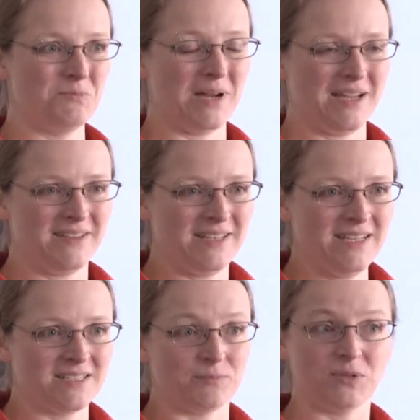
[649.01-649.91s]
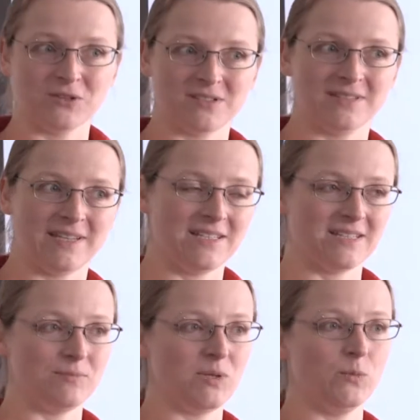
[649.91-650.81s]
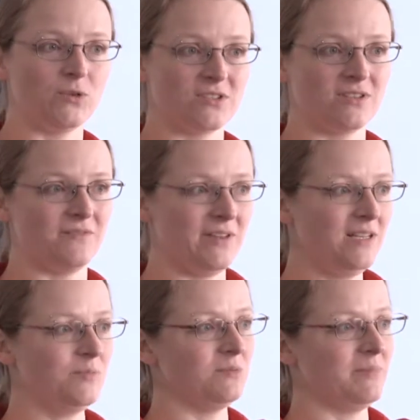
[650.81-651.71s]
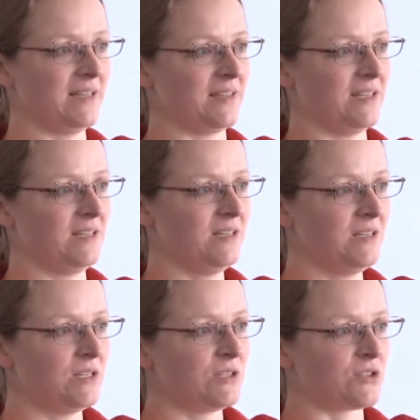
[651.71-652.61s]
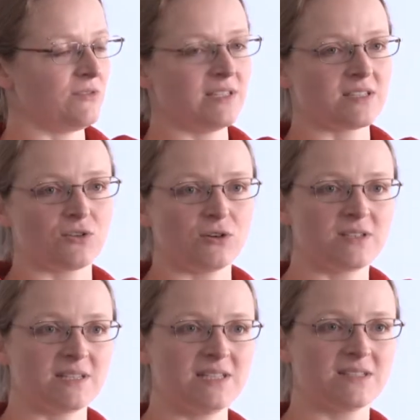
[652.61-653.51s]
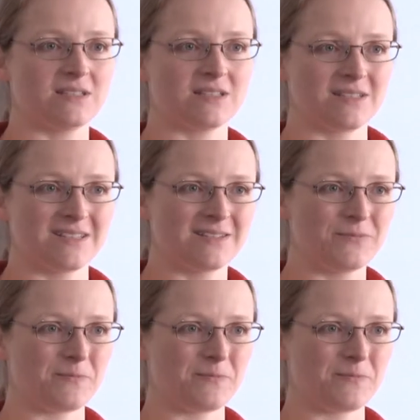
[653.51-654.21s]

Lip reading: by the data, because the data simply wasn't available back then. So there's a consistent